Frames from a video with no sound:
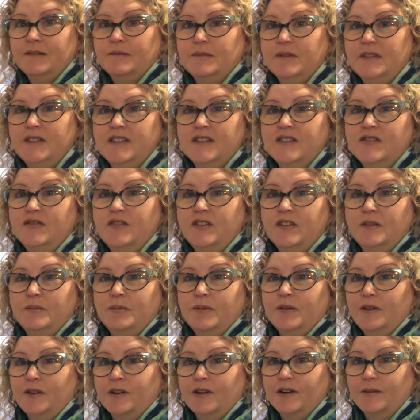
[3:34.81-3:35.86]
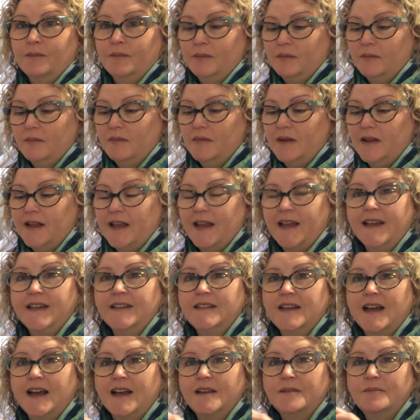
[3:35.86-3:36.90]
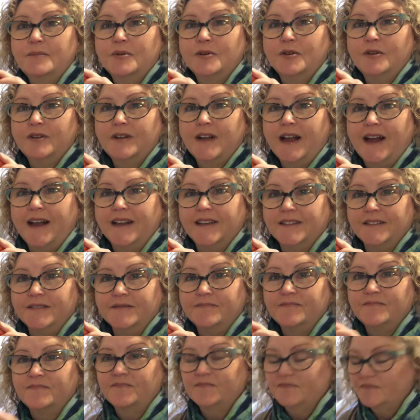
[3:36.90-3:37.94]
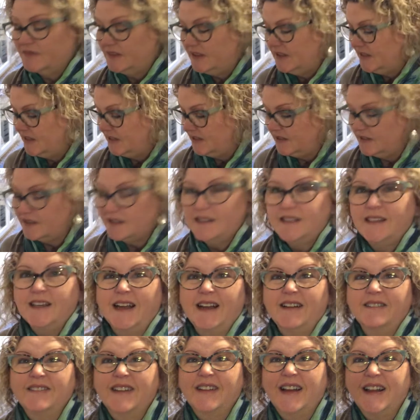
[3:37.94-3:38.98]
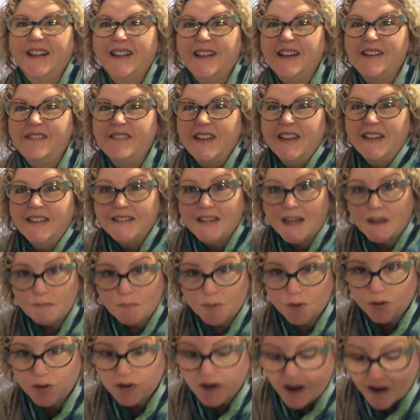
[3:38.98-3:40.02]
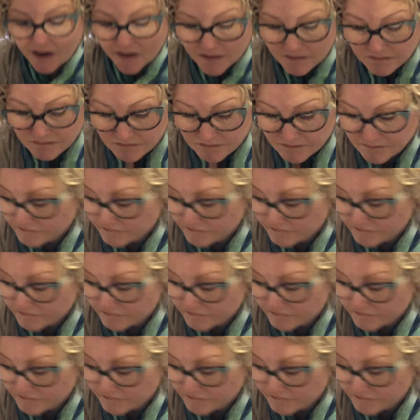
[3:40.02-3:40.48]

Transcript: but it's full of hand-dyed pearl cotton. Yeah, I love hand-dyed pearl cotton.